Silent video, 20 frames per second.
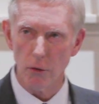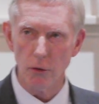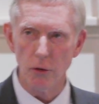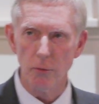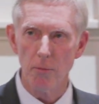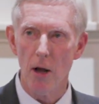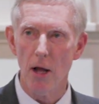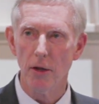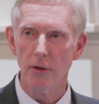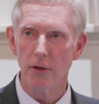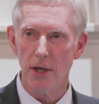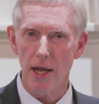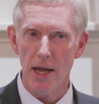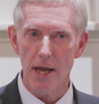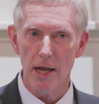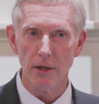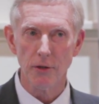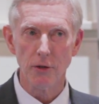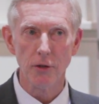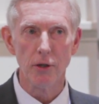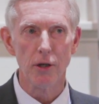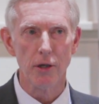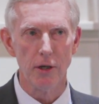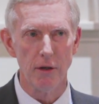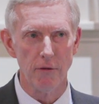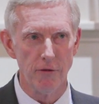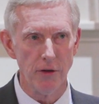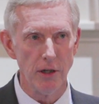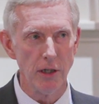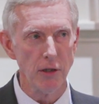no small task,
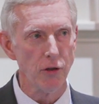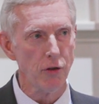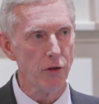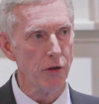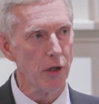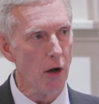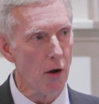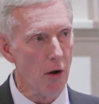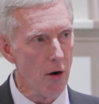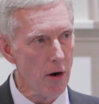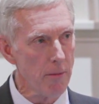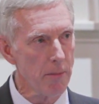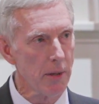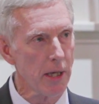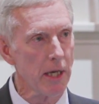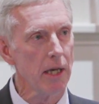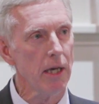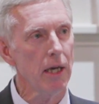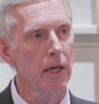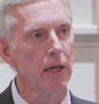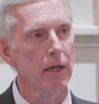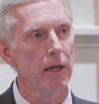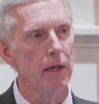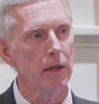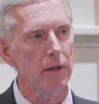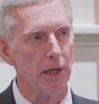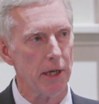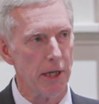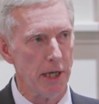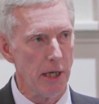convinced the Army
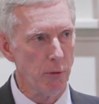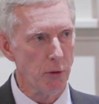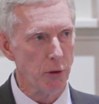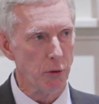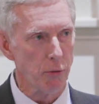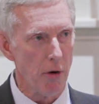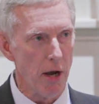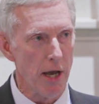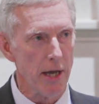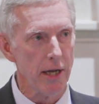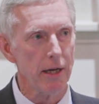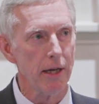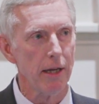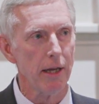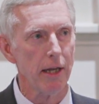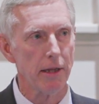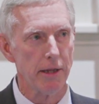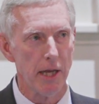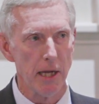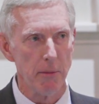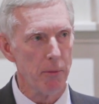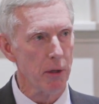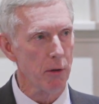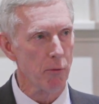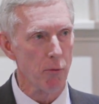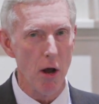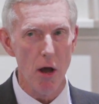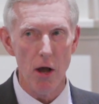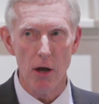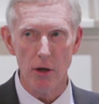that he was right, and they'd
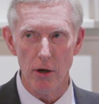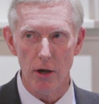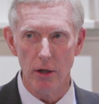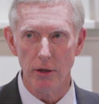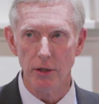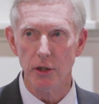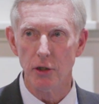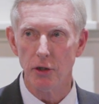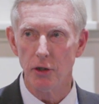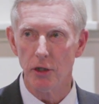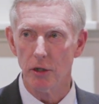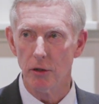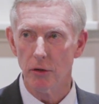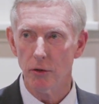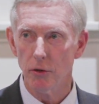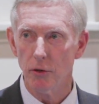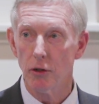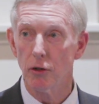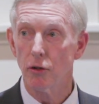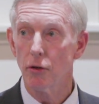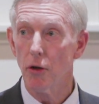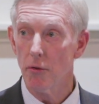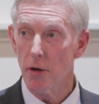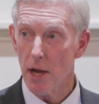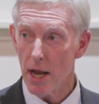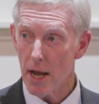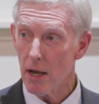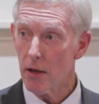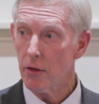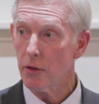been wrong all these years, and so
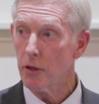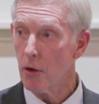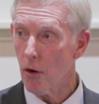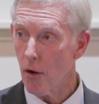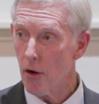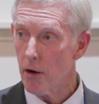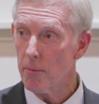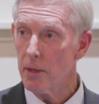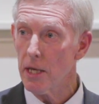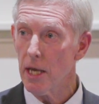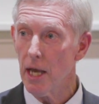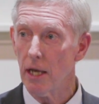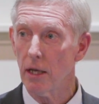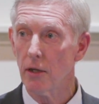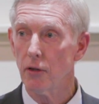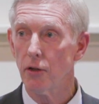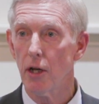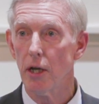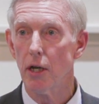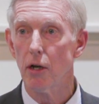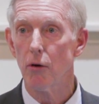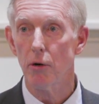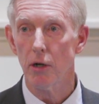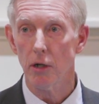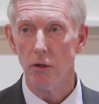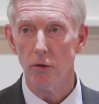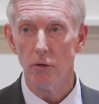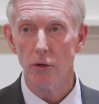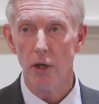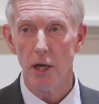now the Army has a
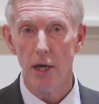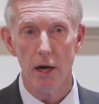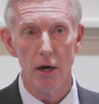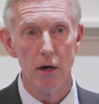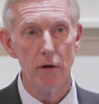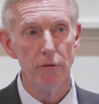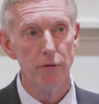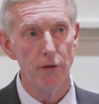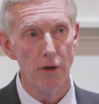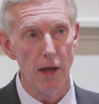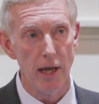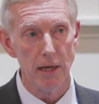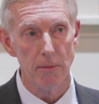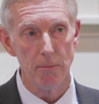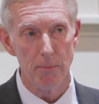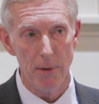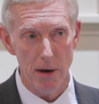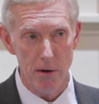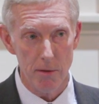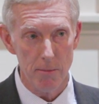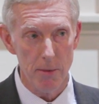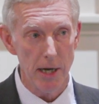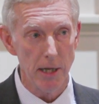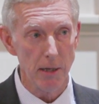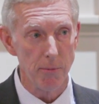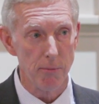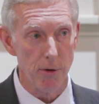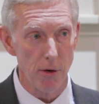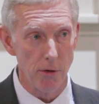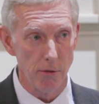critical care flight
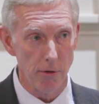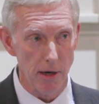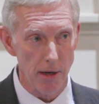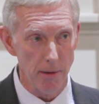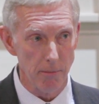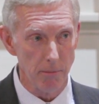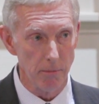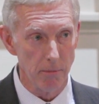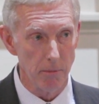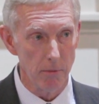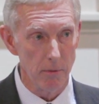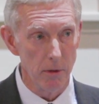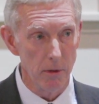paramedic program,